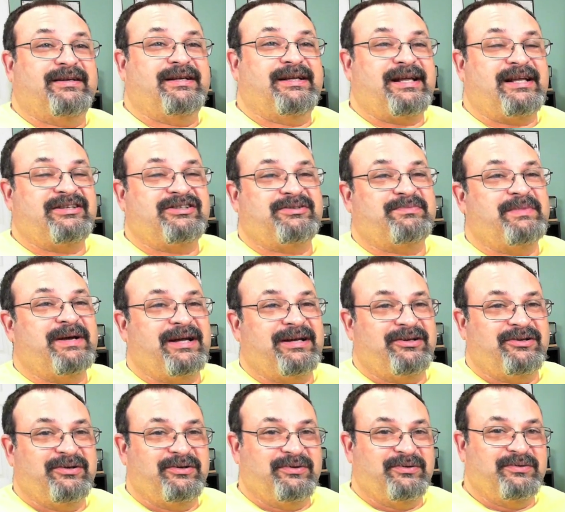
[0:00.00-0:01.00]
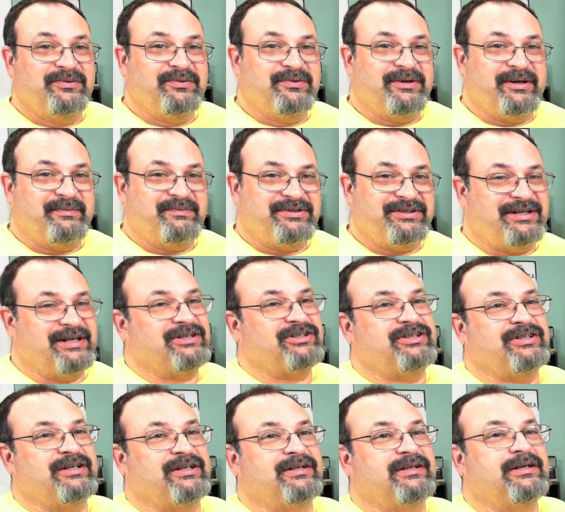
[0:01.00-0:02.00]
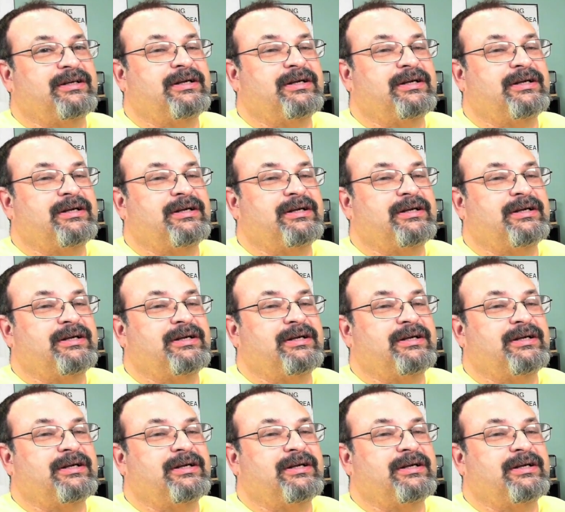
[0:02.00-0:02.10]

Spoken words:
That's my new obsession.